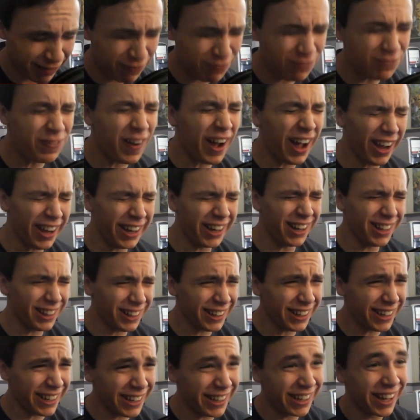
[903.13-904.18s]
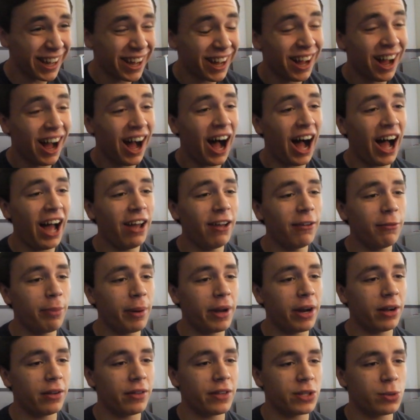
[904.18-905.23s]
Finally! I have
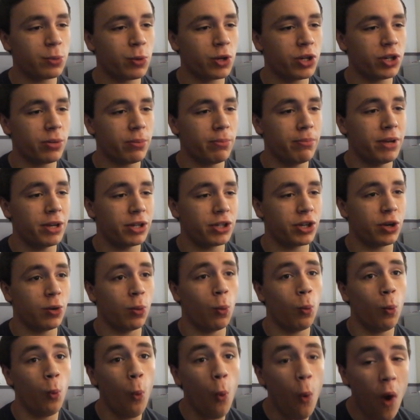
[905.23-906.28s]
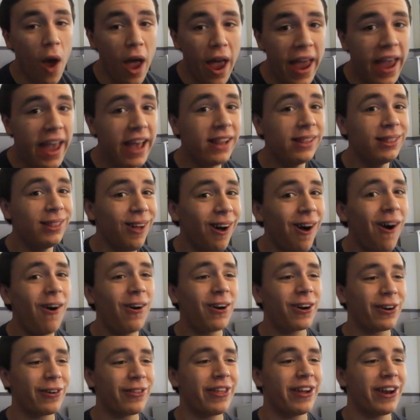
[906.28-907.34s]
been on this mission way
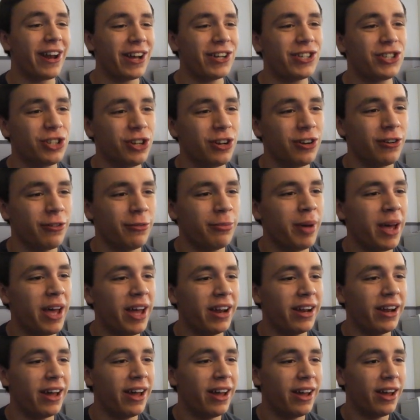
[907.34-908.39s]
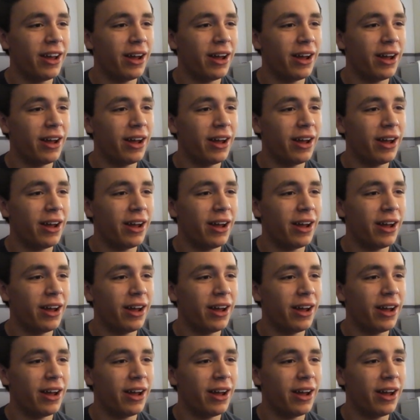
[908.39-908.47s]
longer than I should have been.